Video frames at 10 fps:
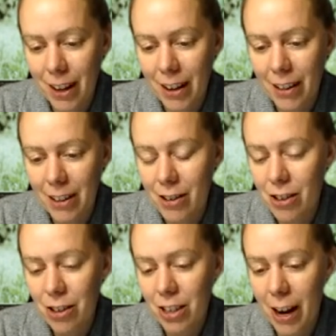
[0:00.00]
This
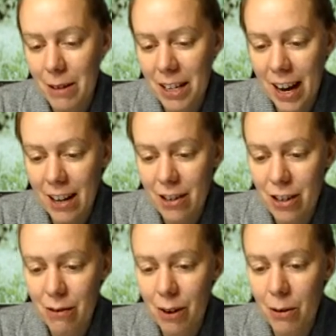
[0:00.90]
is your time to cast
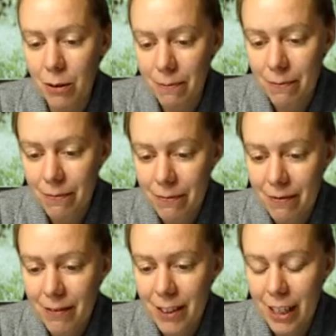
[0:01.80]
your vote.
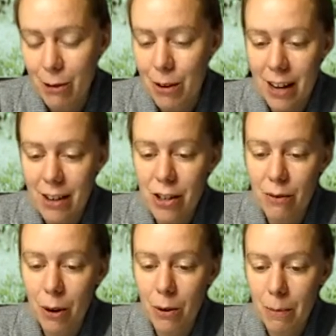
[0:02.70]
And you cast your
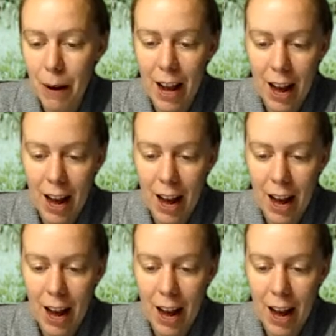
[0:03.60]
vote by